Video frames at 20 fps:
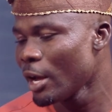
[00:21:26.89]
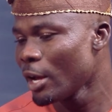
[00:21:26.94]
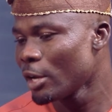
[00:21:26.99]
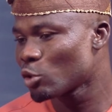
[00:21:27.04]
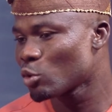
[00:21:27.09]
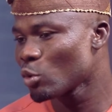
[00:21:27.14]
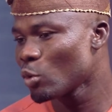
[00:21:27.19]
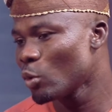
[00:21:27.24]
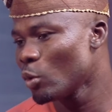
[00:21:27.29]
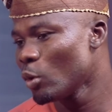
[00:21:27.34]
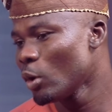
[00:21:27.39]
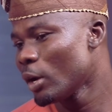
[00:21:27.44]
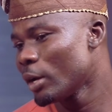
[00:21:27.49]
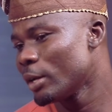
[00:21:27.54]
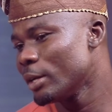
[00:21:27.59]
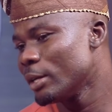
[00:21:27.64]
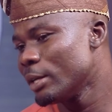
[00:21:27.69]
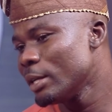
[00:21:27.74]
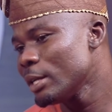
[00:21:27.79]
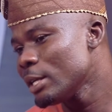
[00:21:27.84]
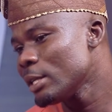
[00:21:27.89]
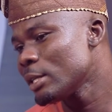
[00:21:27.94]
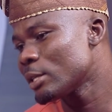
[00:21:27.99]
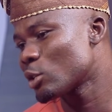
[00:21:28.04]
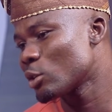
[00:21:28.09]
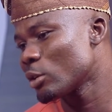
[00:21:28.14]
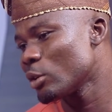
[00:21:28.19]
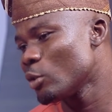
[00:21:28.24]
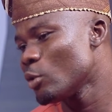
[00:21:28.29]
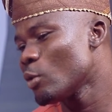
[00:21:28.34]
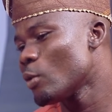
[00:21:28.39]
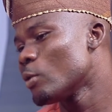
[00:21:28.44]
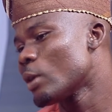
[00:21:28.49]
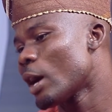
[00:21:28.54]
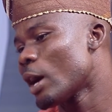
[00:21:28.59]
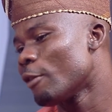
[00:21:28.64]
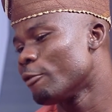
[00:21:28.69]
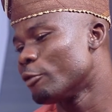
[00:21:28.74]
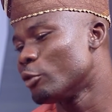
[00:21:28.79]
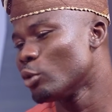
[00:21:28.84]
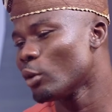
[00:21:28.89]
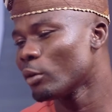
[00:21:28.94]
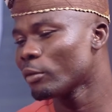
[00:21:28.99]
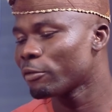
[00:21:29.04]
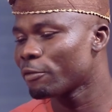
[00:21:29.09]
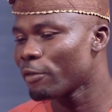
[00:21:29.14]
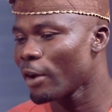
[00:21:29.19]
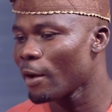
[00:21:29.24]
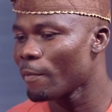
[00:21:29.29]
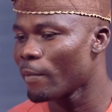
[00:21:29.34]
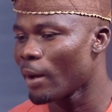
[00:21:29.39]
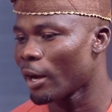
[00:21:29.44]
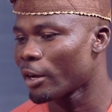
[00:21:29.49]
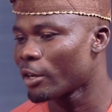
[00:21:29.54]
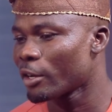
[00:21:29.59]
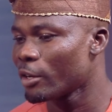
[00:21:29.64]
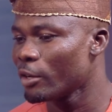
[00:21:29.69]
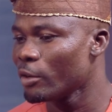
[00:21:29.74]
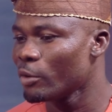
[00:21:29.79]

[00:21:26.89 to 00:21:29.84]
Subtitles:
So these you would have done far back.